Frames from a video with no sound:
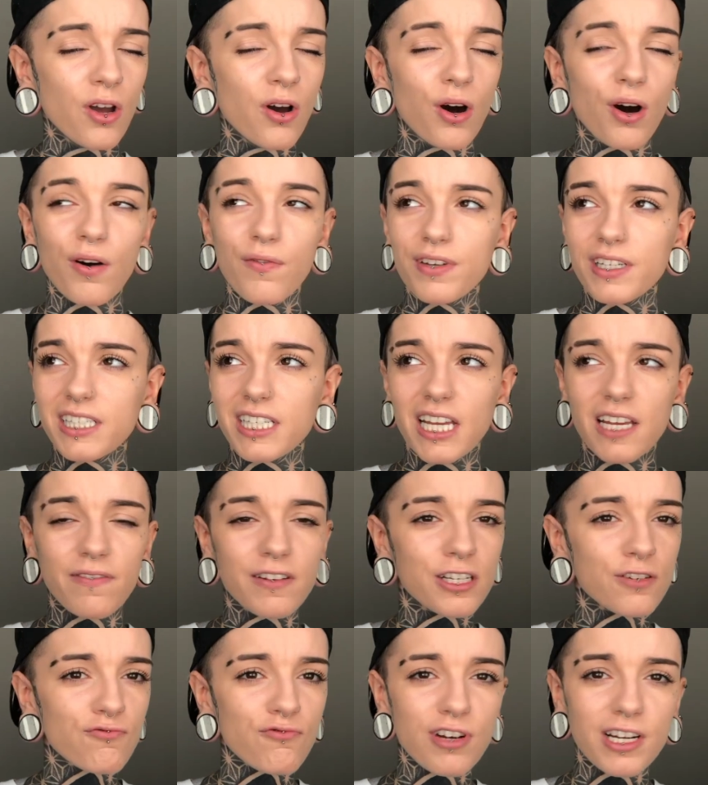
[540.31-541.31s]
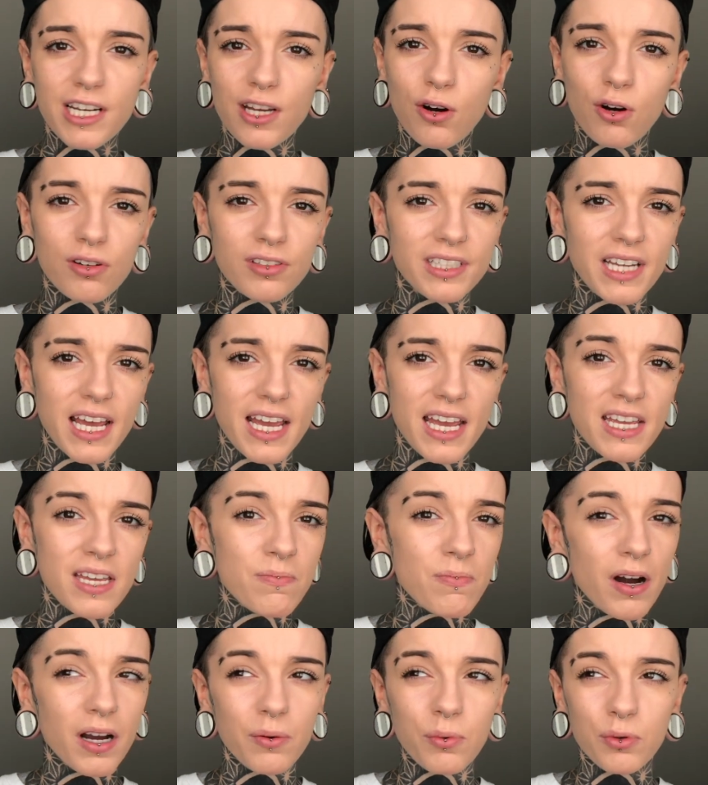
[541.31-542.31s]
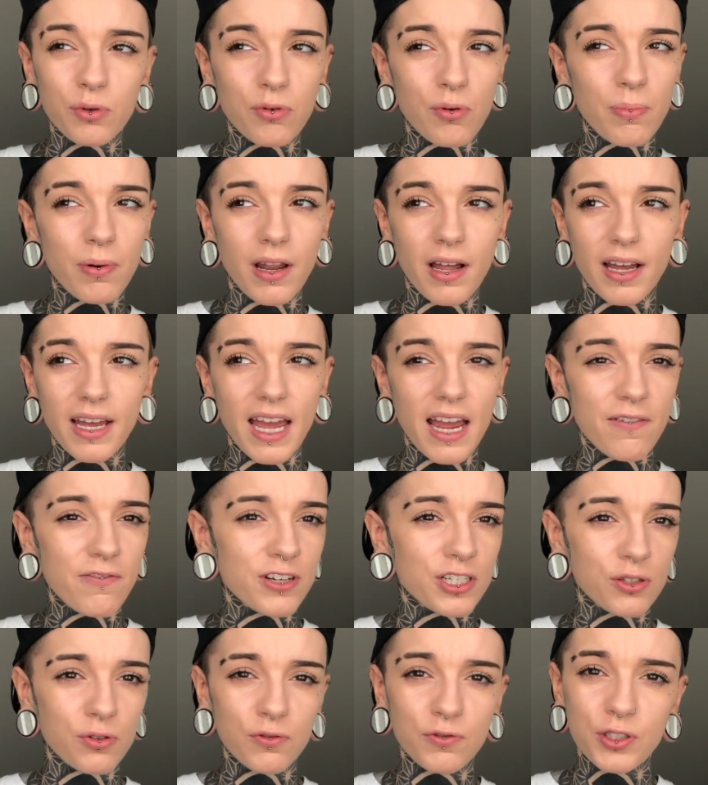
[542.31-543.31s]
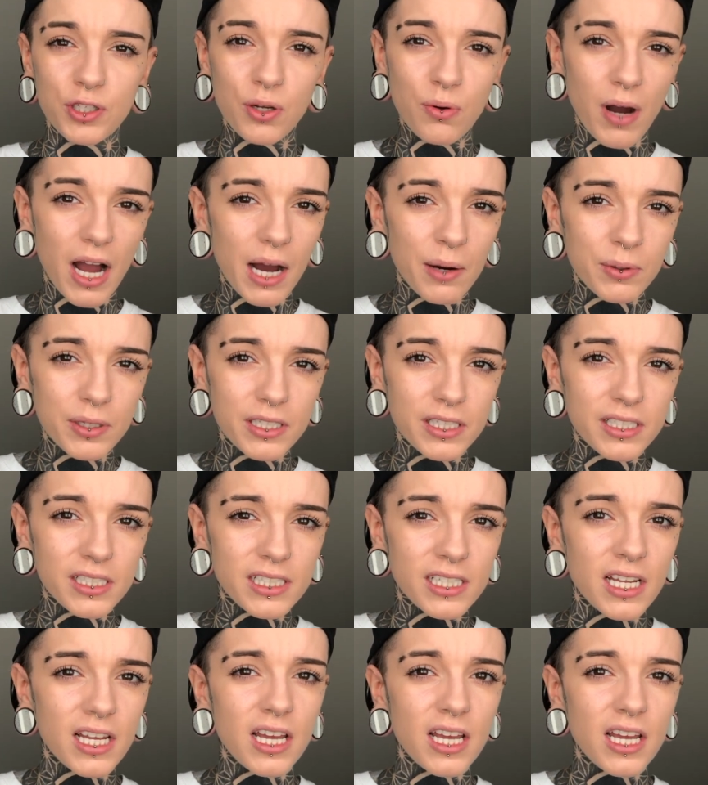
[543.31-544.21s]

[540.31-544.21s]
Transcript: Obviously, if it's a really hot day, you might want to apply it every sort of 2 hours.